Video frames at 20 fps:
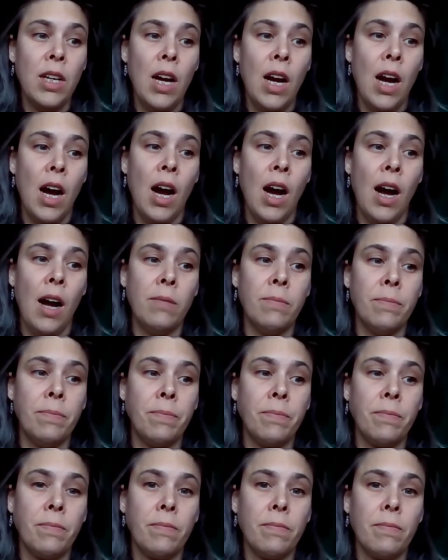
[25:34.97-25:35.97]

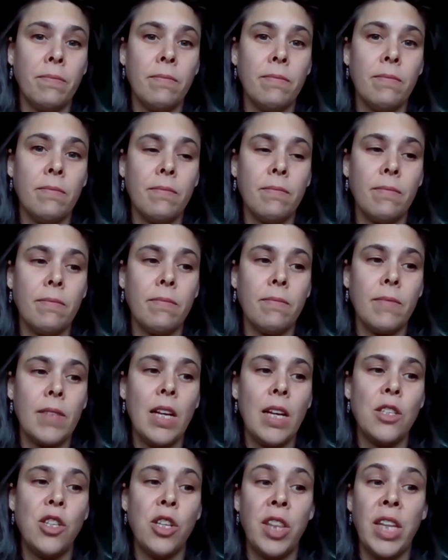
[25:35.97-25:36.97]

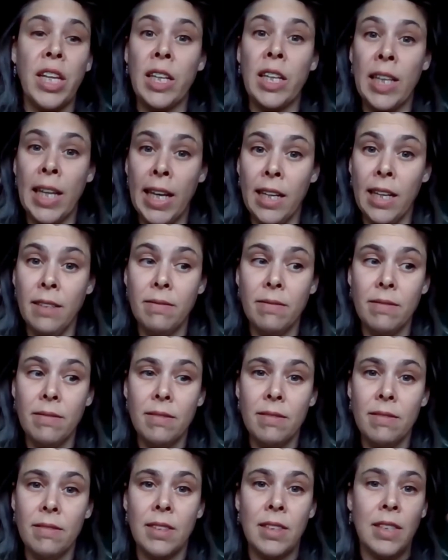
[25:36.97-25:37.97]
To the elite,
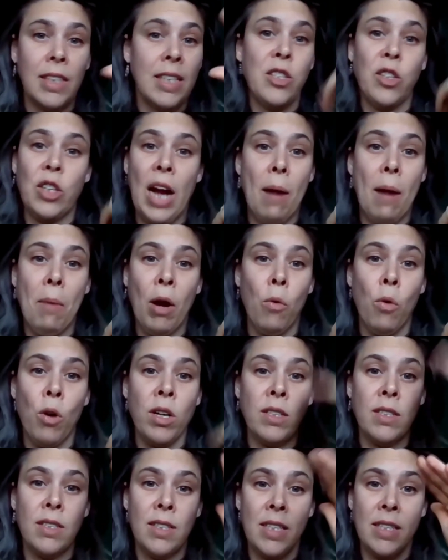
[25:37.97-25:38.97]
these are not my
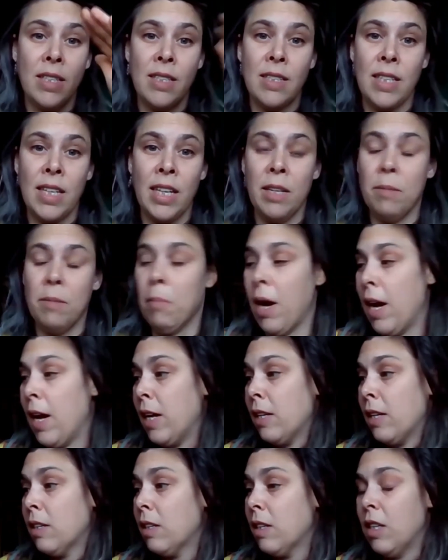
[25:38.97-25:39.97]
words, this is in my
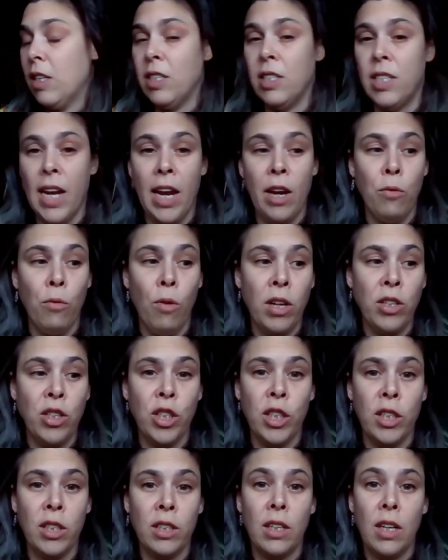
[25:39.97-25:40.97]
Dane
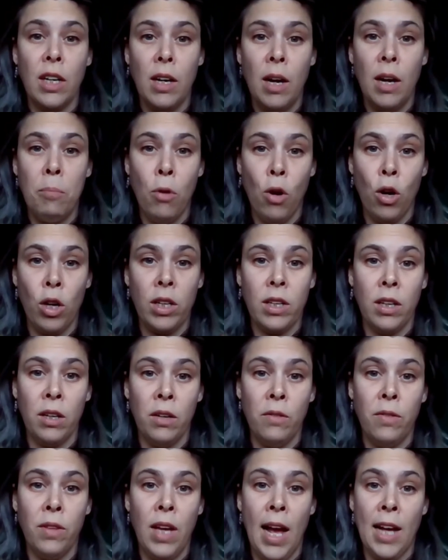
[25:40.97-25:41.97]
Rudger book of
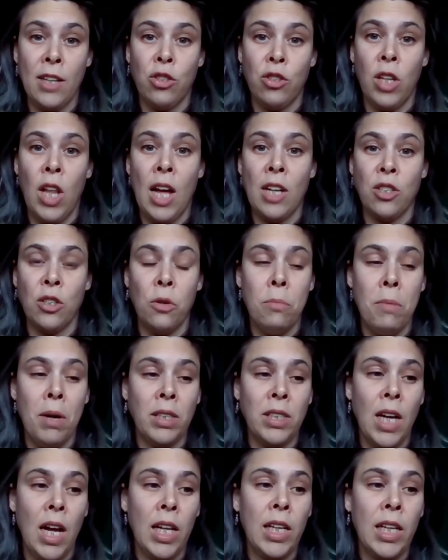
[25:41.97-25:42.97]
the astrological
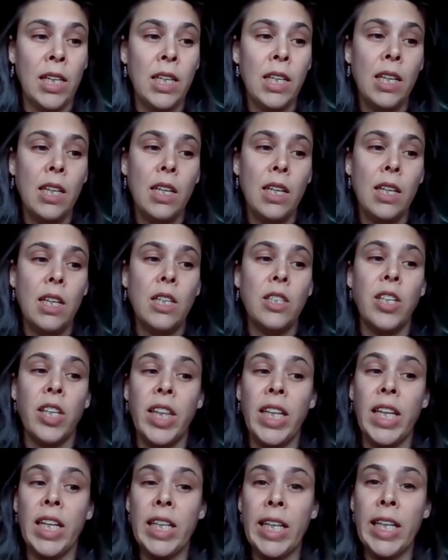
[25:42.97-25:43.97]
mandala. To the
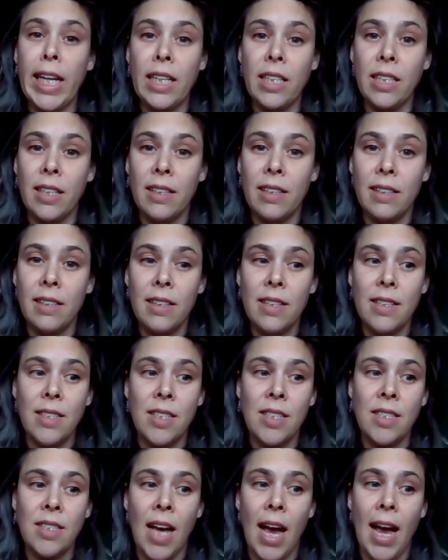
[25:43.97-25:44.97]
elite,
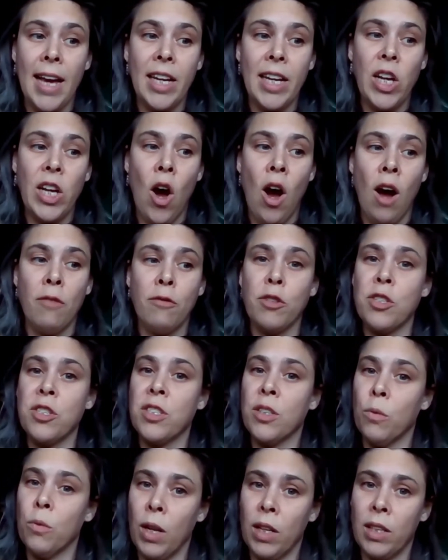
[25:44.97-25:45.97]
society offers the
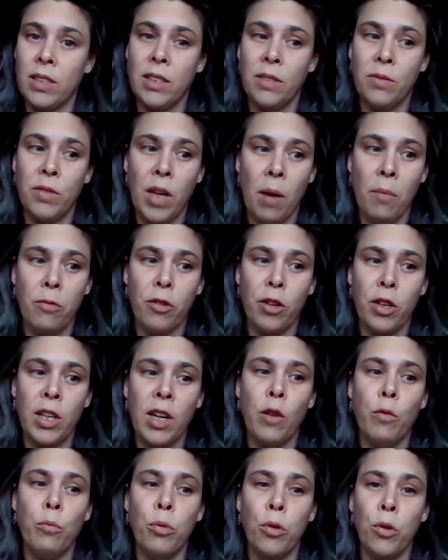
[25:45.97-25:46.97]
relative comfort
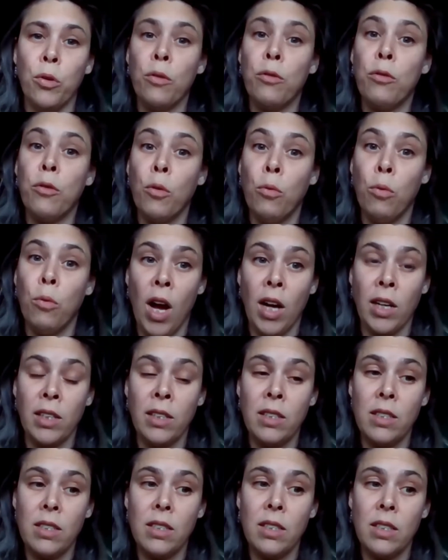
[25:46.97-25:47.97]
of beautiful
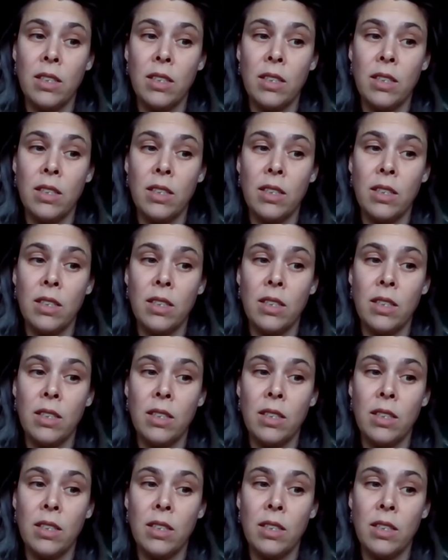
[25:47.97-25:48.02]
rugs